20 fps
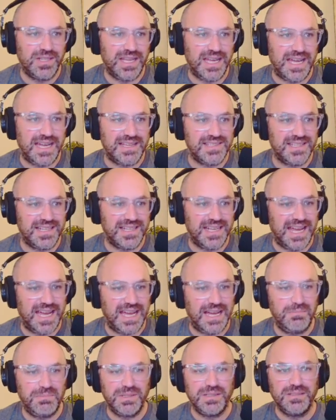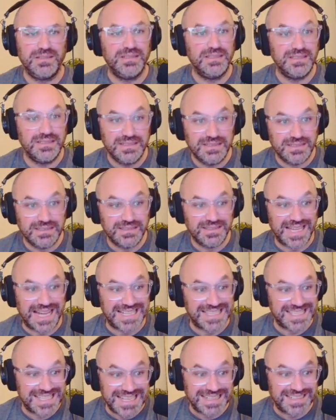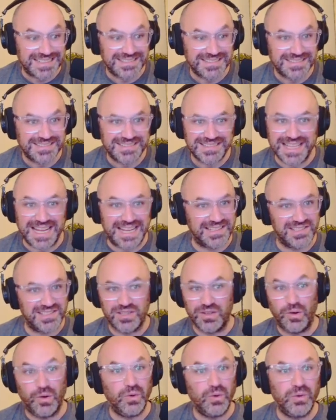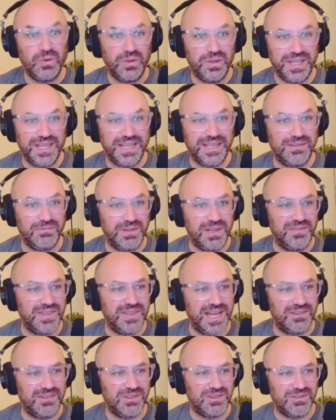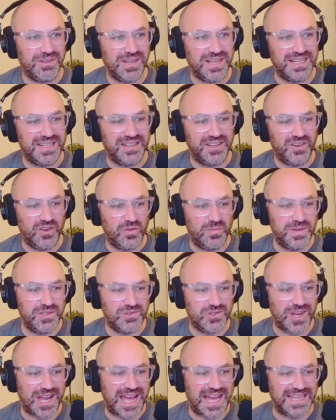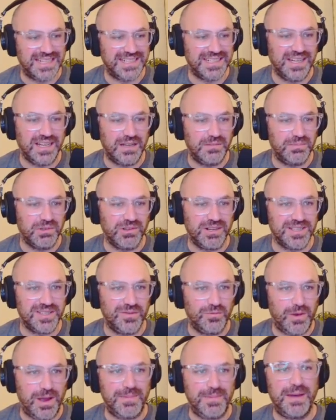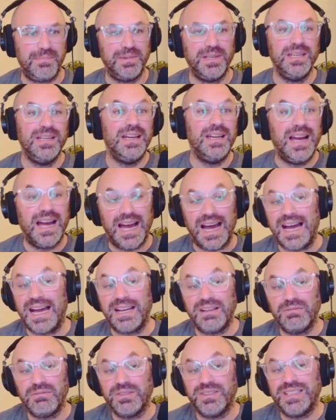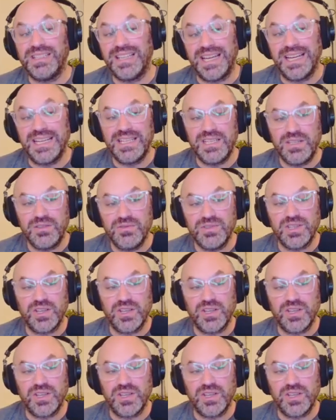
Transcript: as an app. That's it. That's the whole thing. We've now created an OpenChat progressive web app. I really like using